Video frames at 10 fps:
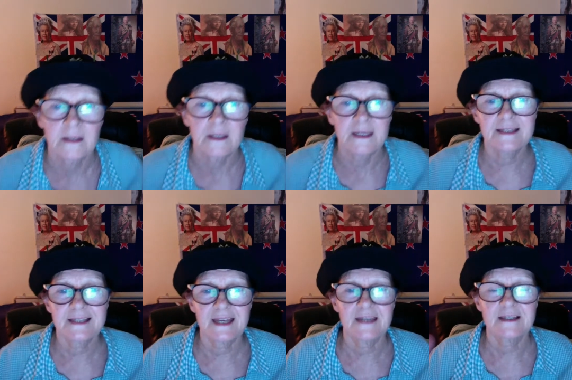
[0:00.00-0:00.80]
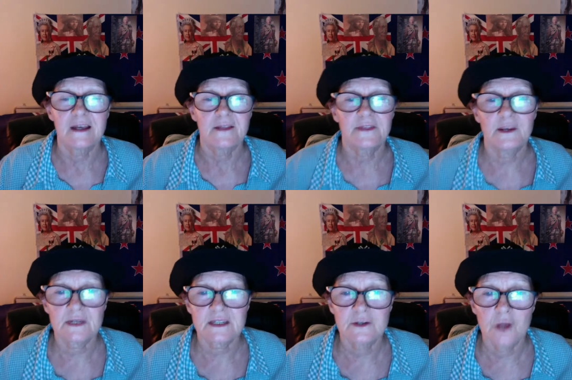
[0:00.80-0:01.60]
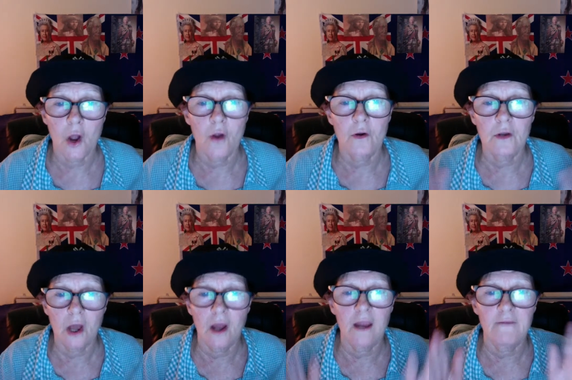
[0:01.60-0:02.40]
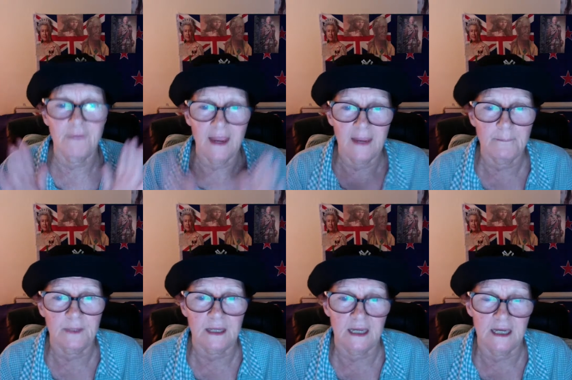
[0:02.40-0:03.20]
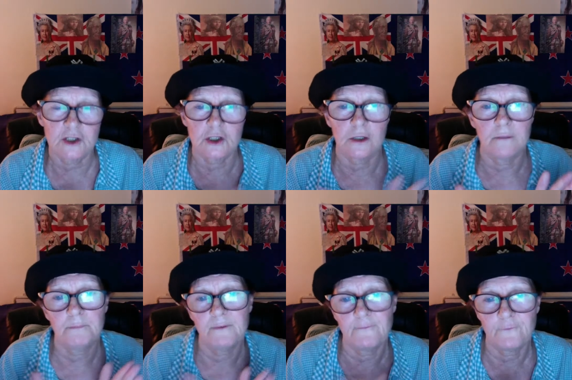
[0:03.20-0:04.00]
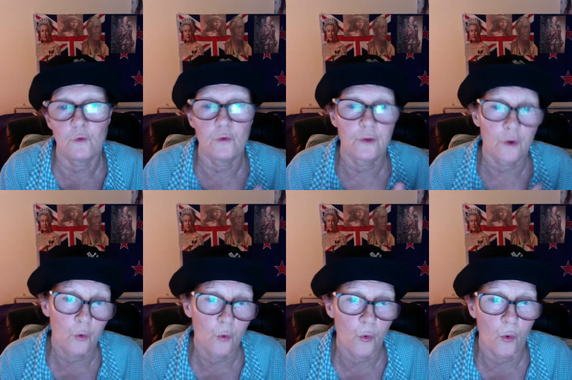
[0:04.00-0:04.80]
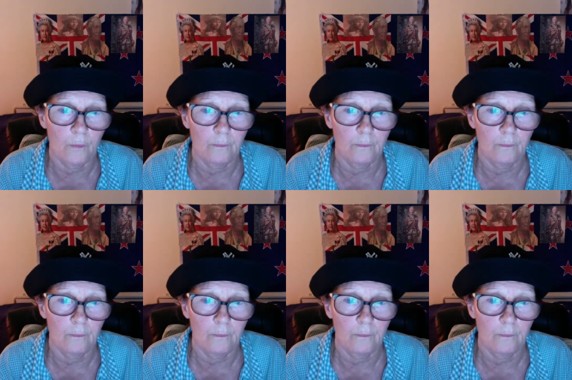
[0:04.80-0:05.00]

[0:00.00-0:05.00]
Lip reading: he says there is no live application before the court.